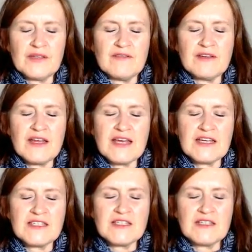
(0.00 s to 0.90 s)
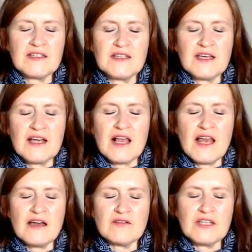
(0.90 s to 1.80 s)
the next
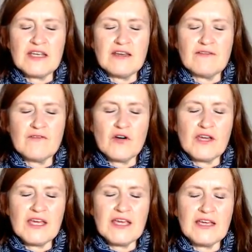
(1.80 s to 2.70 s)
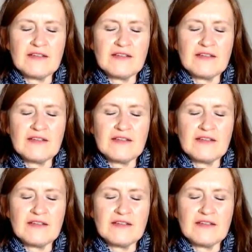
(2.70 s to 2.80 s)
cloudy, foggy,